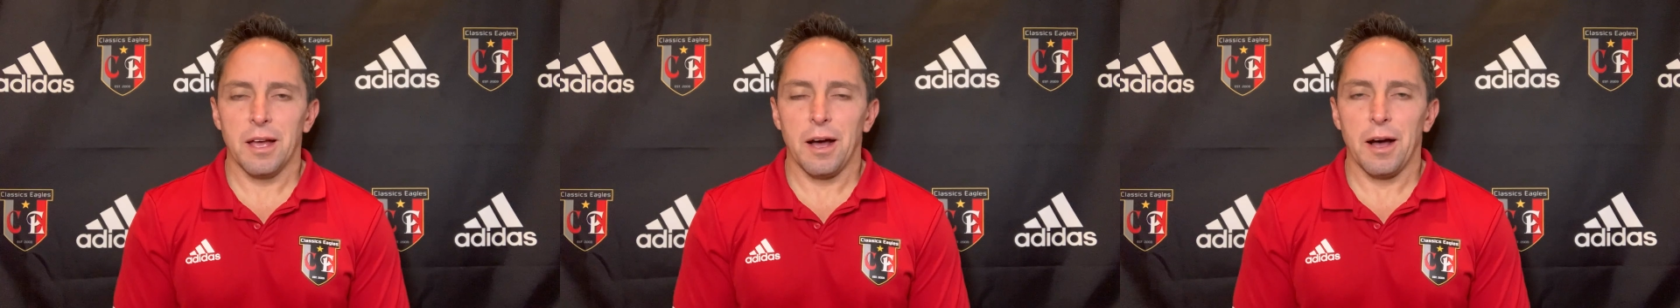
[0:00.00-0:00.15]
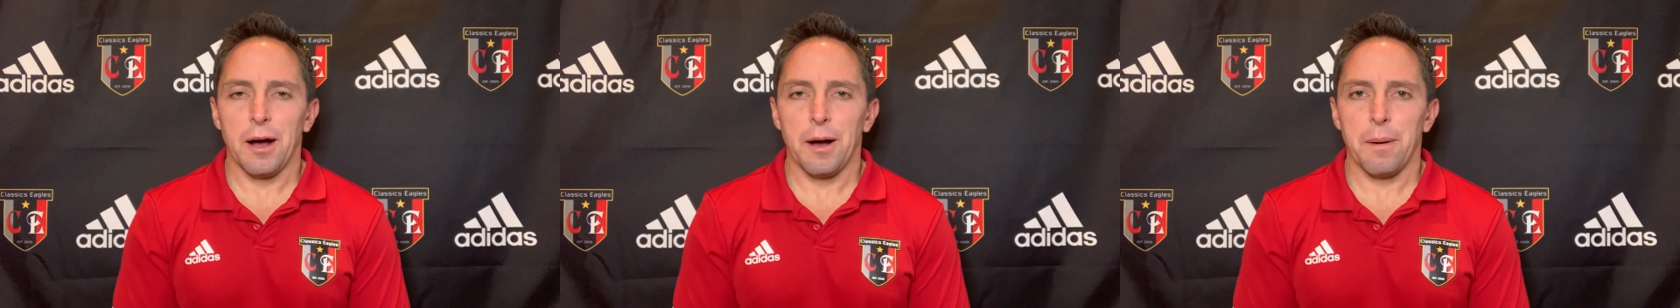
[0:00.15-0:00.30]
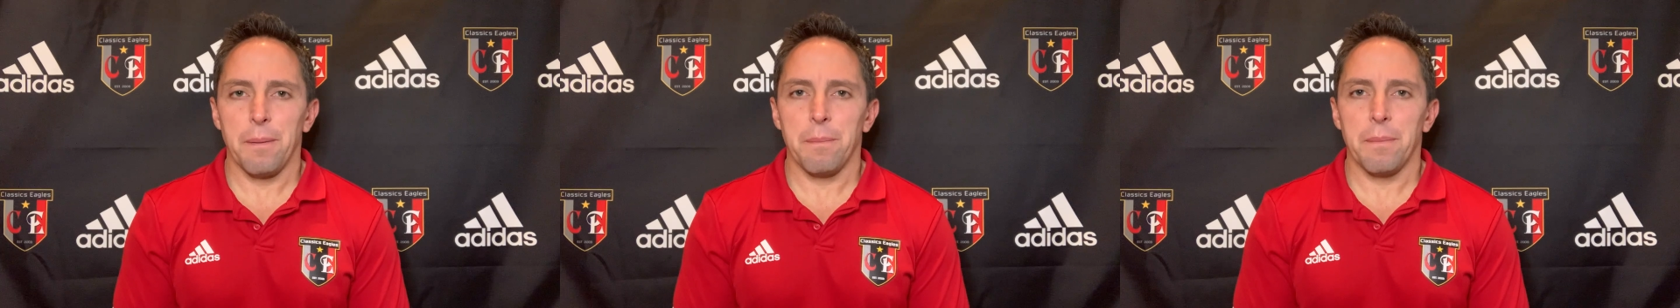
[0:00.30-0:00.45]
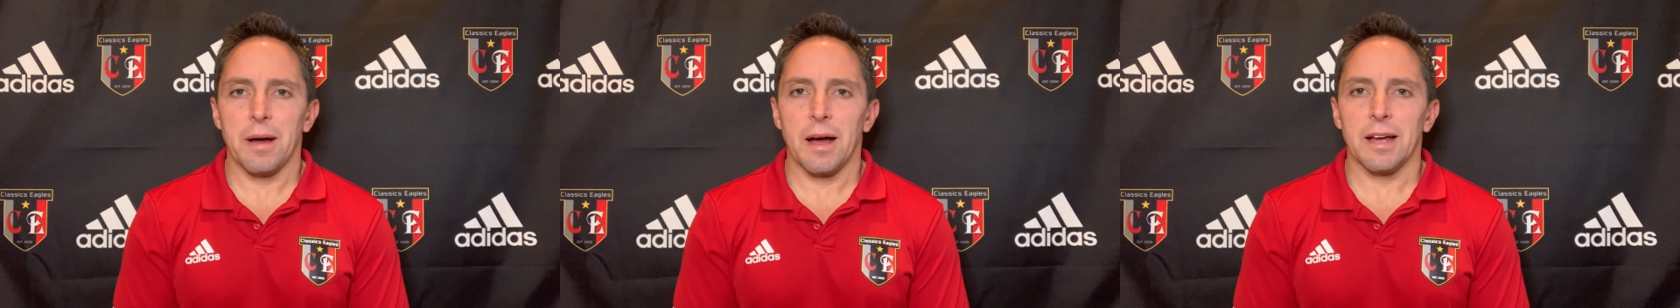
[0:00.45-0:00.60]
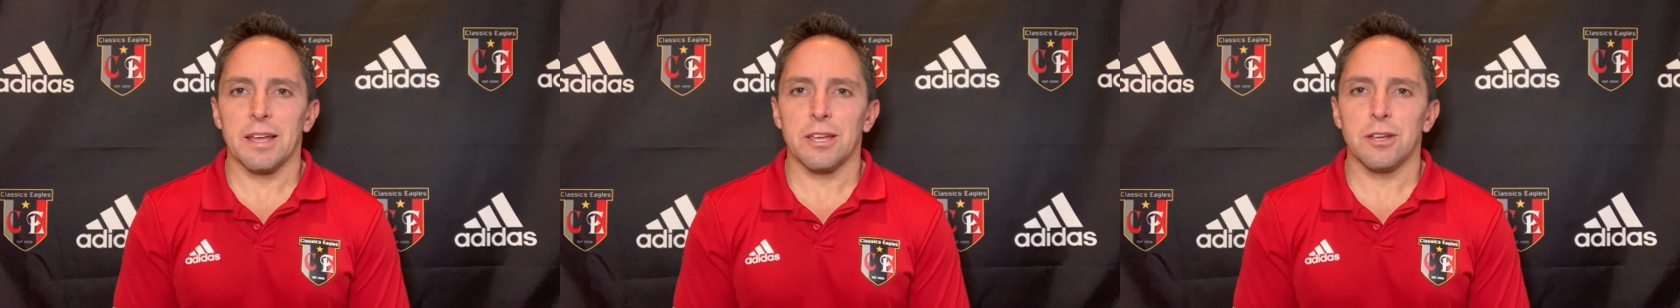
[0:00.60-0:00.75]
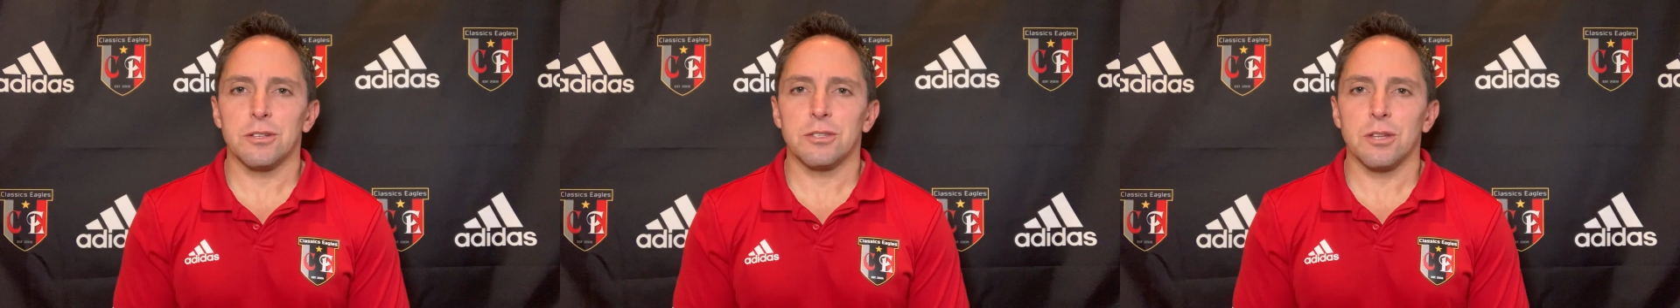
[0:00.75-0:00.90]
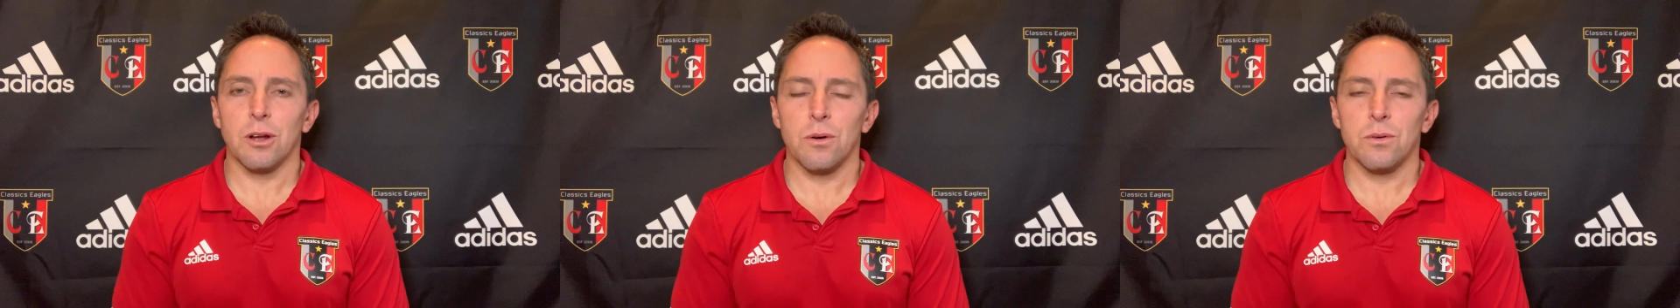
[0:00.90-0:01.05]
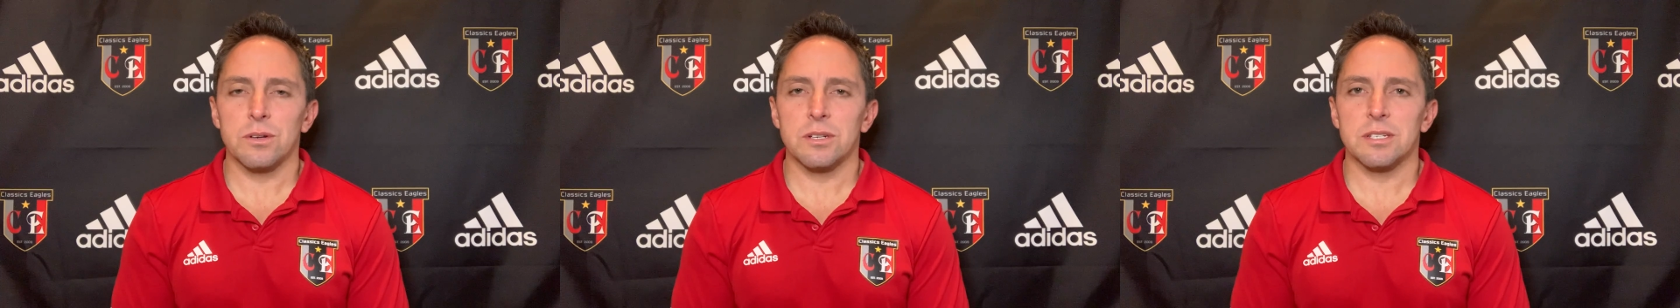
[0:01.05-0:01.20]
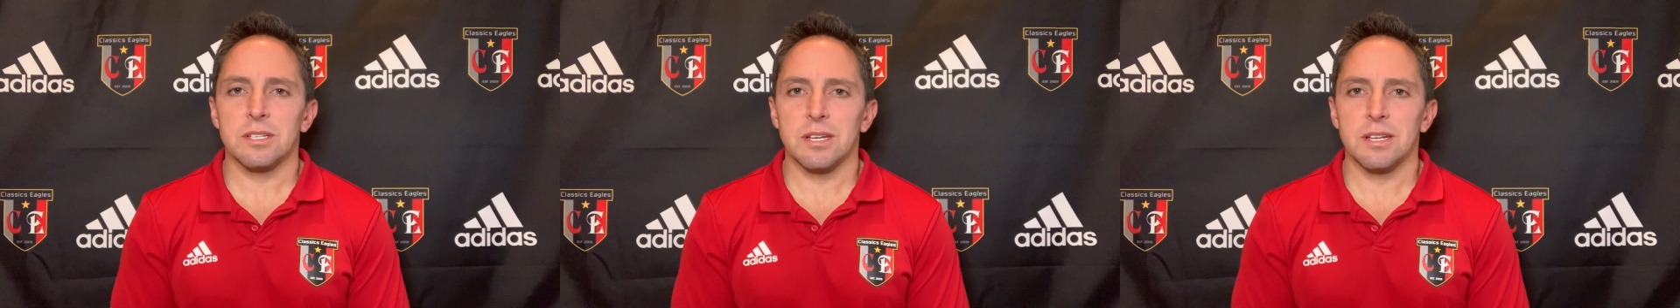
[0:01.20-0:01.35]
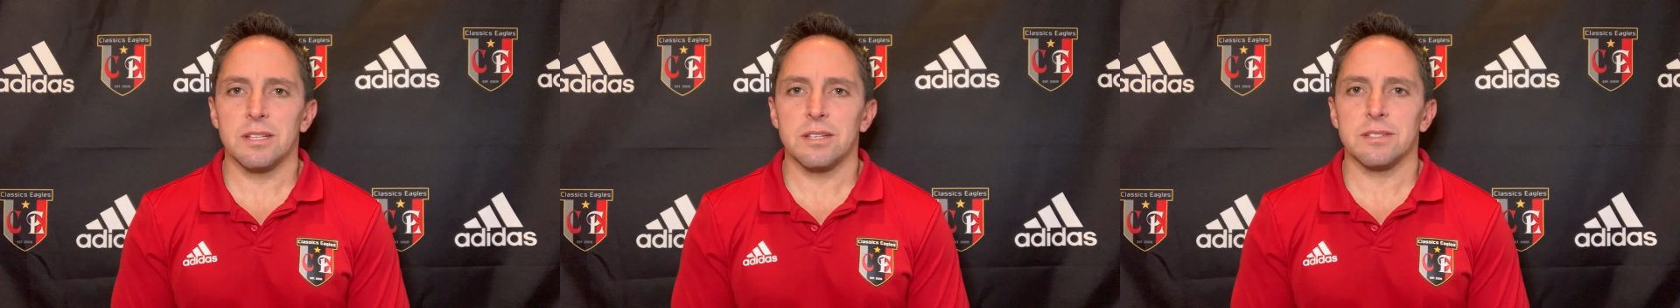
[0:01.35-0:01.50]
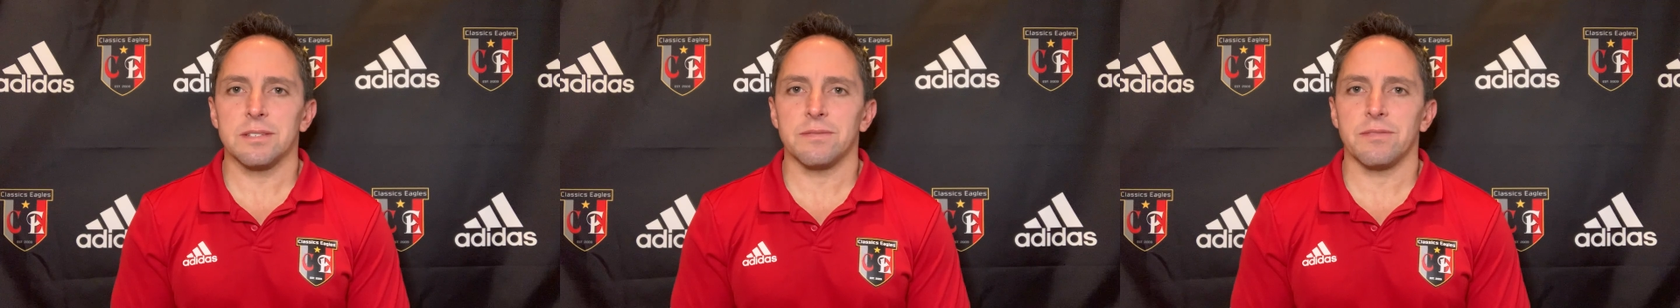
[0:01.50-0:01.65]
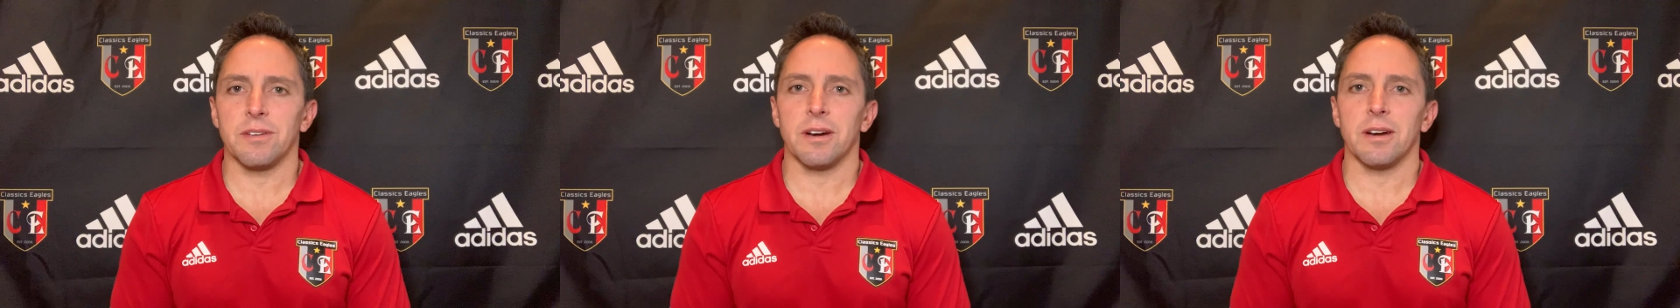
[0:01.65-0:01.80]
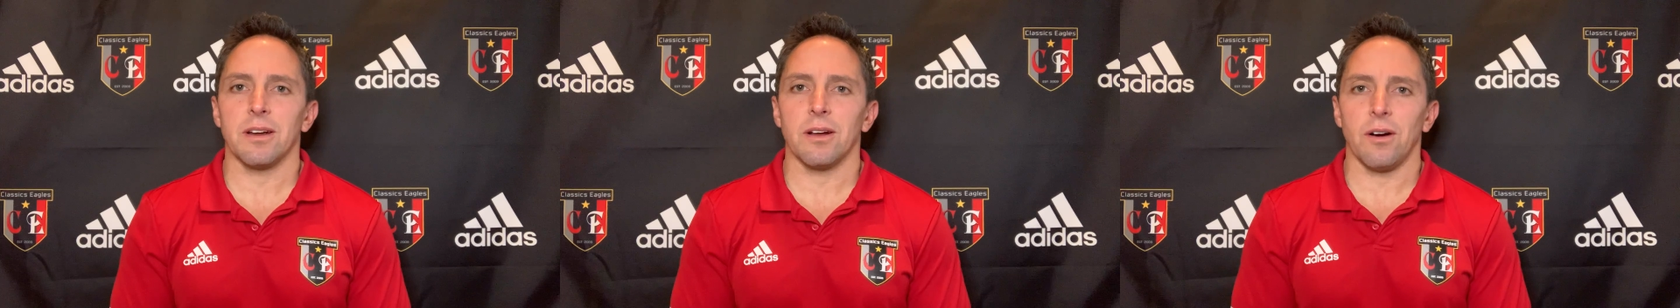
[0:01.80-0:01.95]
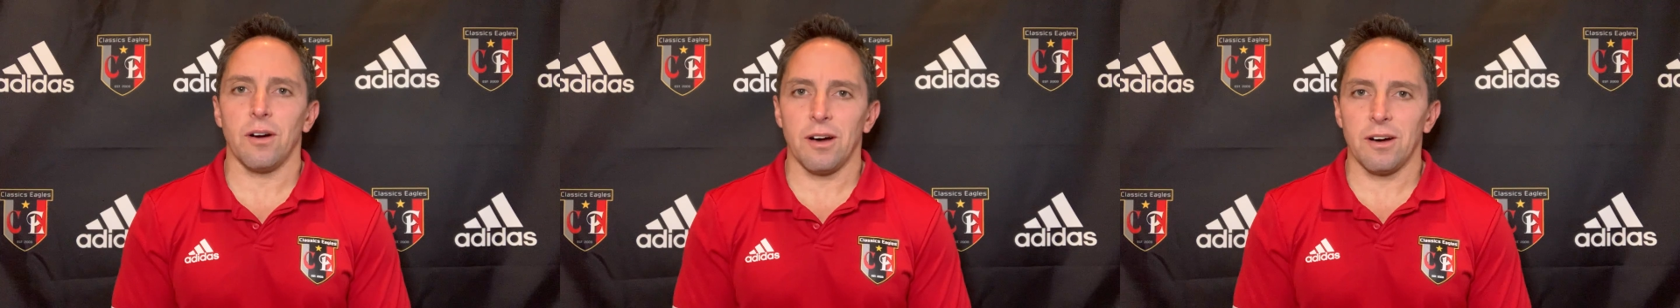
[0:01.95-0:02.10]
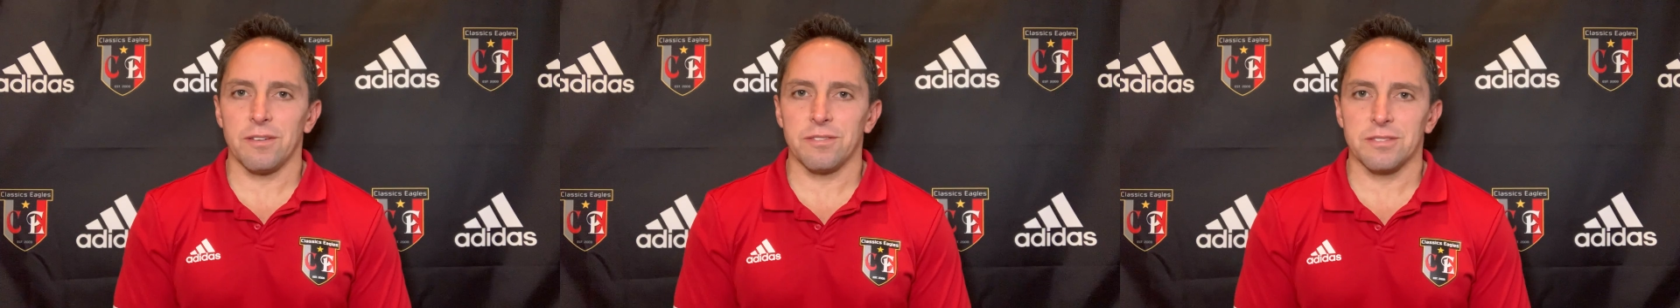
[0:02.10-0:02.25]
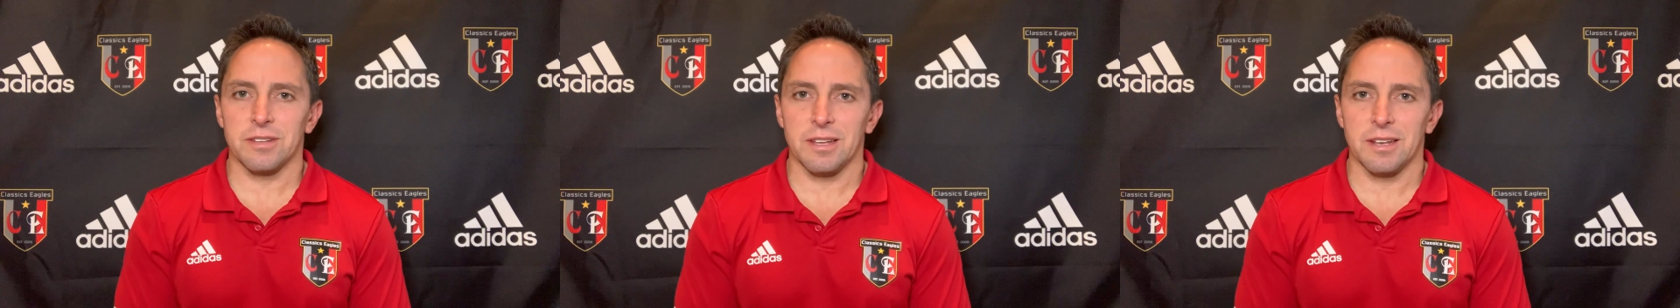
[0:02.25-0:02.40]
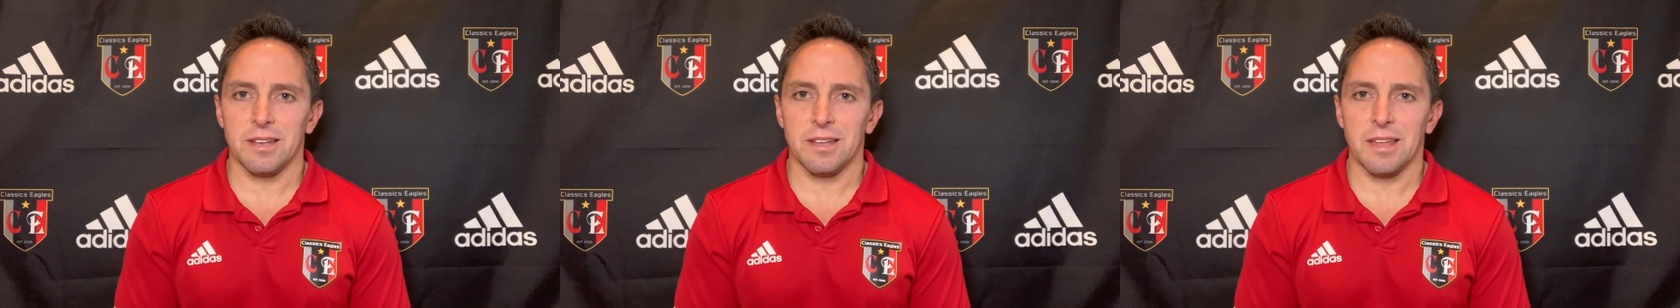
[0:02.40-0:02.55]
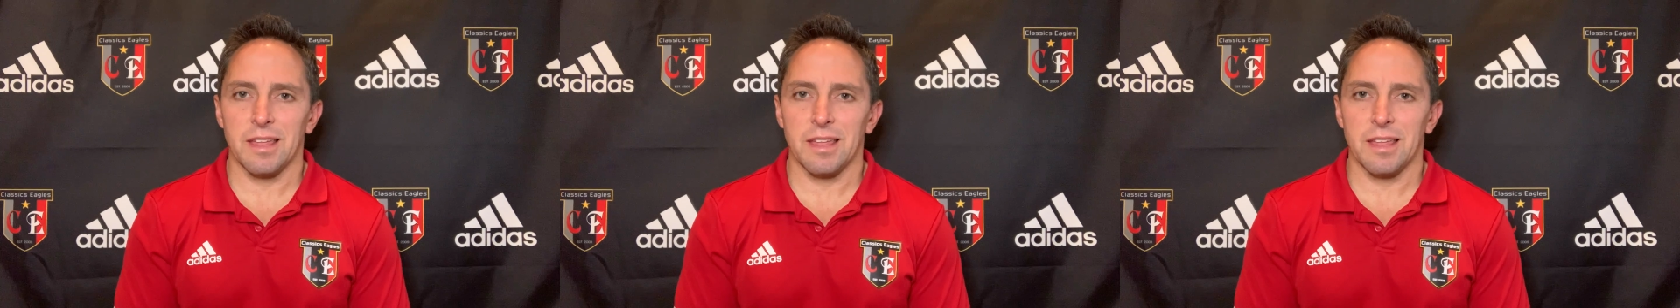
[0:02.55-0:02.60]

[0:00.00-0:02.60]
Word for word: Um, you don't see this very often,